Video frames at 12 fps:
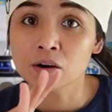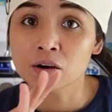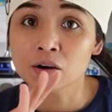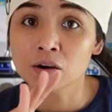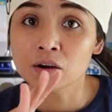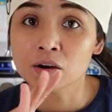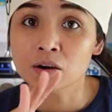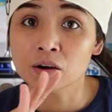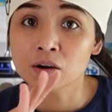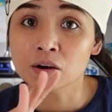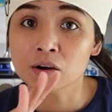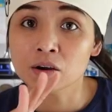
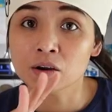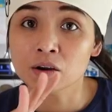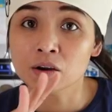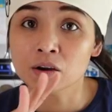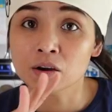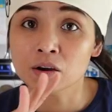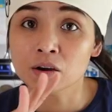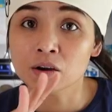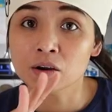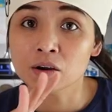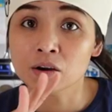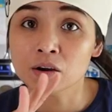
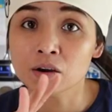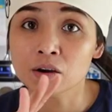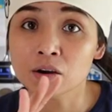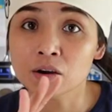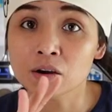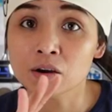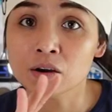(silence)